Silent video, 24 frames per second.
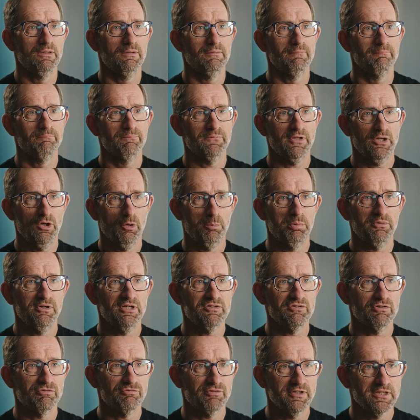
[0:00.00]
They
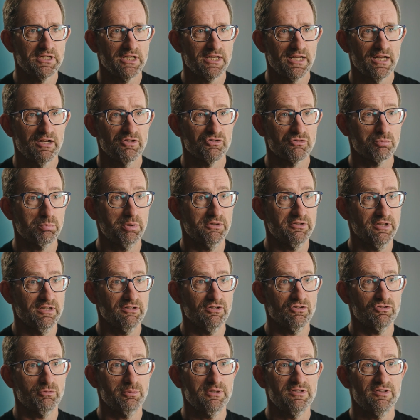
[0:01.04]
operated fake accounts
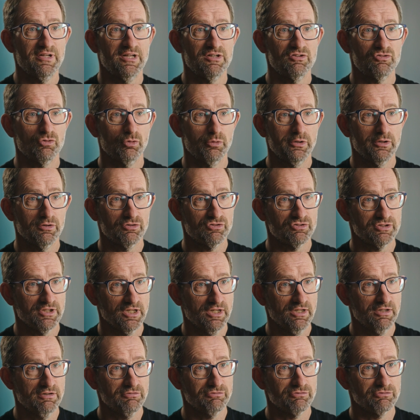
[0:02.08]
pretending to be the editorial
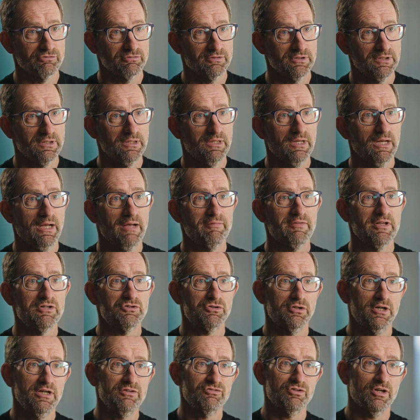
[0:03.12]
staff, and they
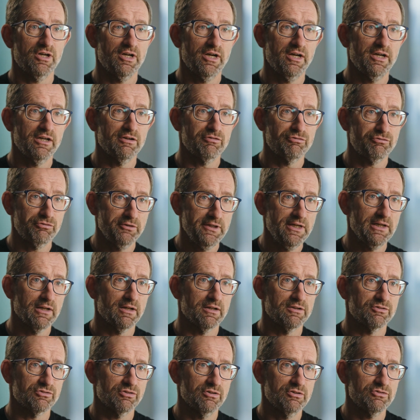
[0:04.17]
tried to hire
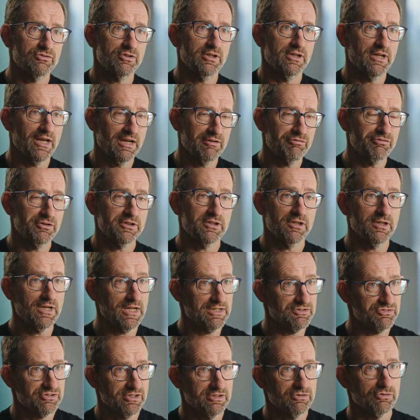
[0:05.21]
freelancers in Africa
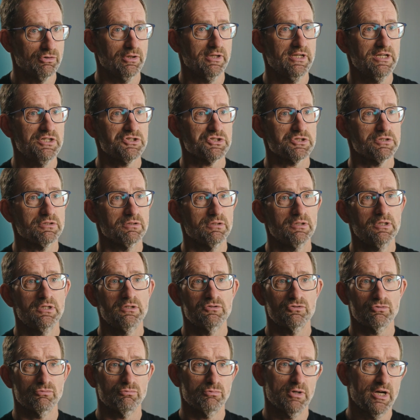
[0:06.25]
and Central Asia
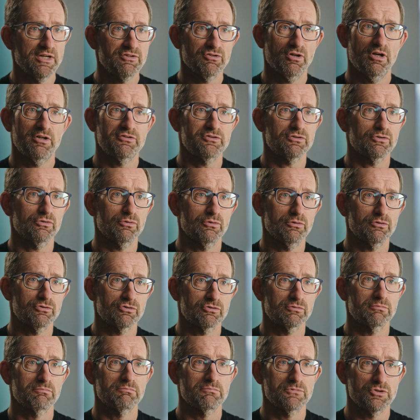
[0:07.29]
to write
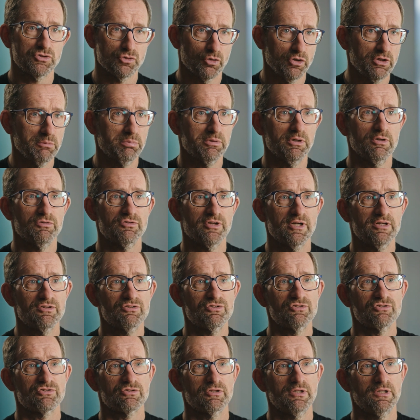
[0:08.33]
articles, join
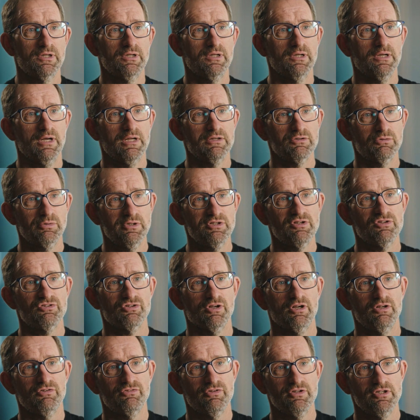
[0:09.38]
protests, and
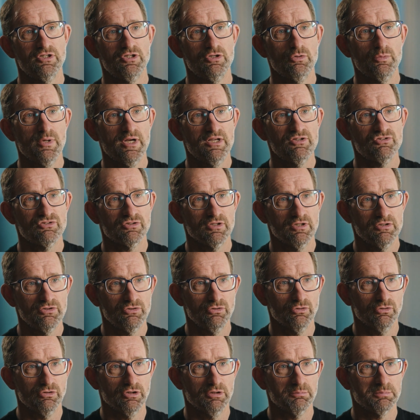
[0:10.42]
criticize the US and
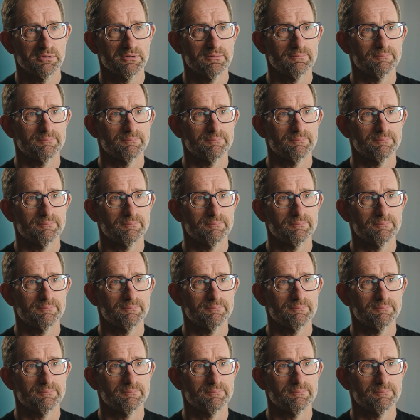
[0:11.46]
Europe.